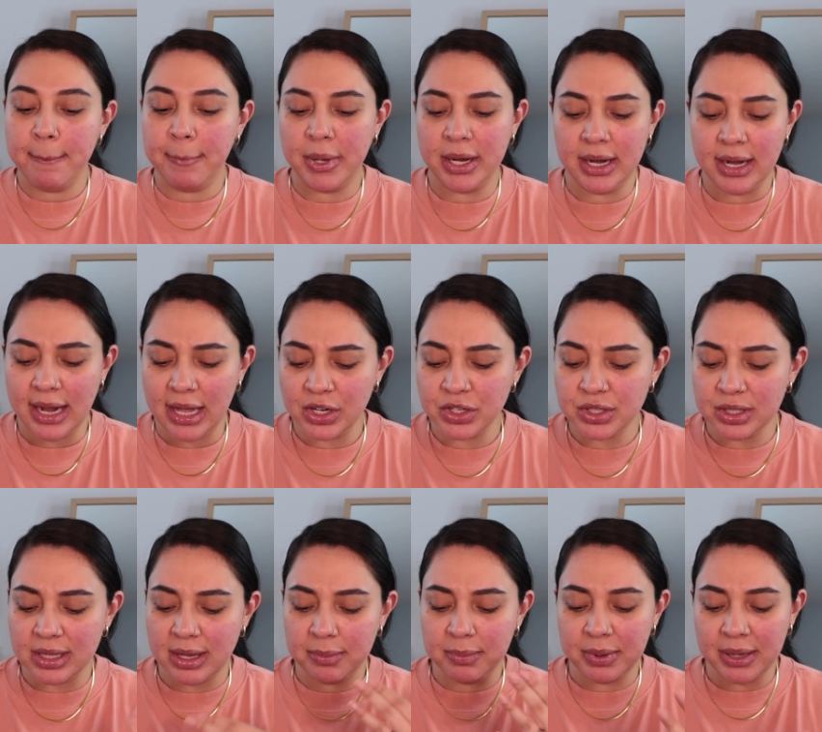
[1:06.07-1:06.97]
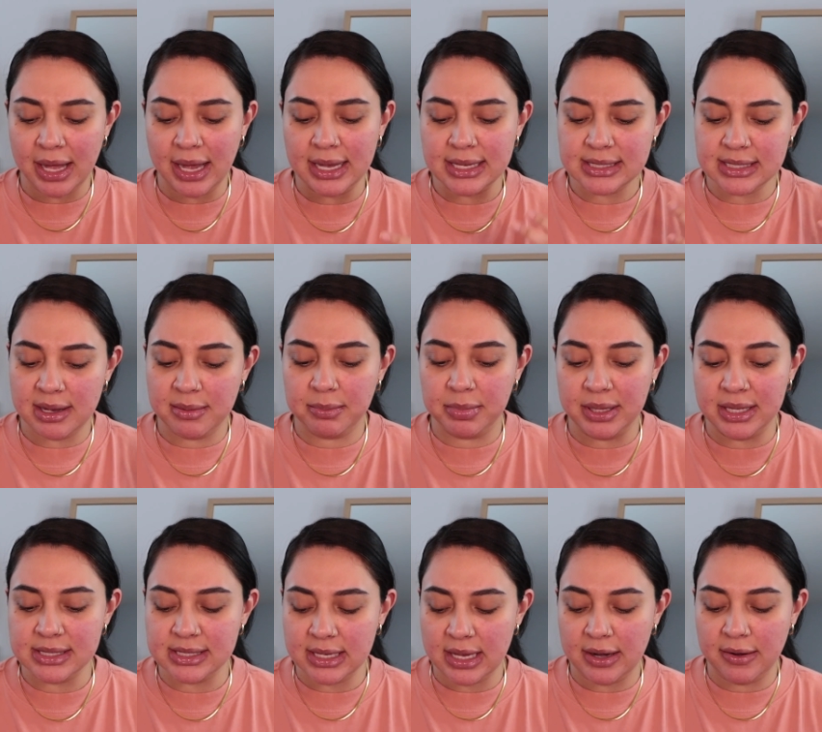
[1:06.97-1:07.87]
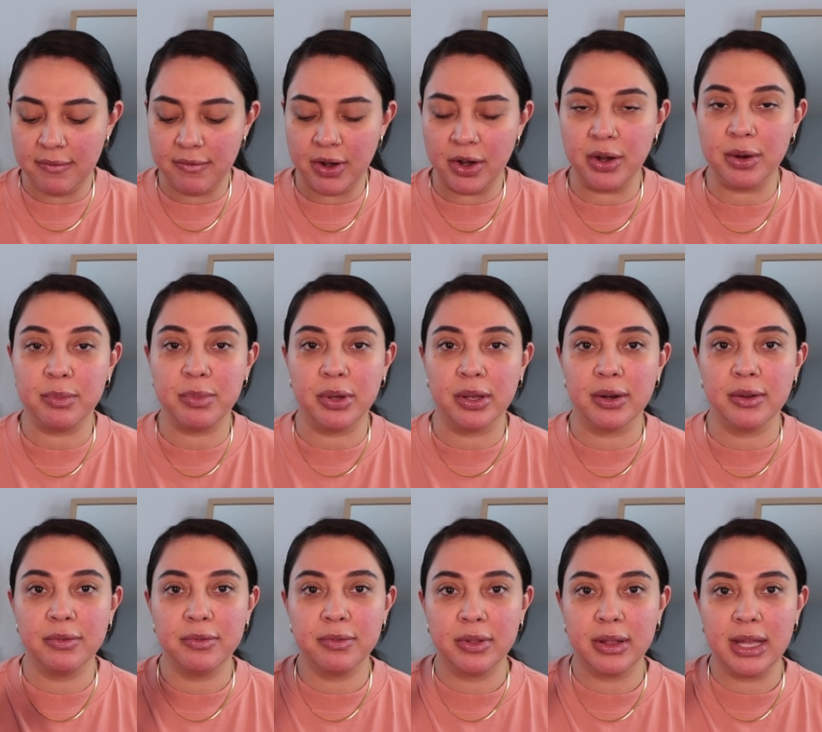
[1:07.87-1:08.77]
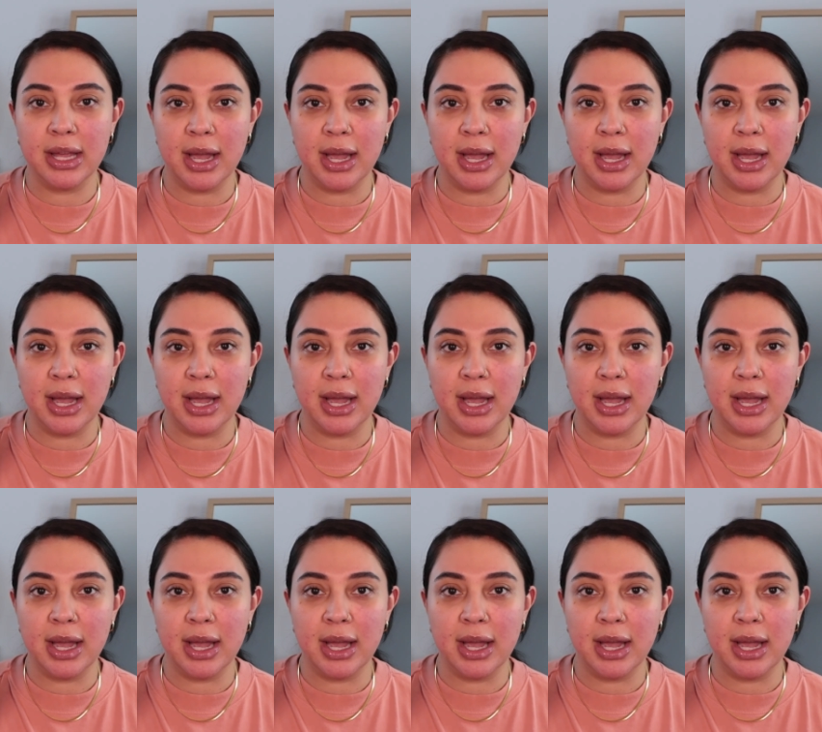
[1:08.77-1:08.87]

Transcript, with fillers: but it actually applies and blends in very beautifully.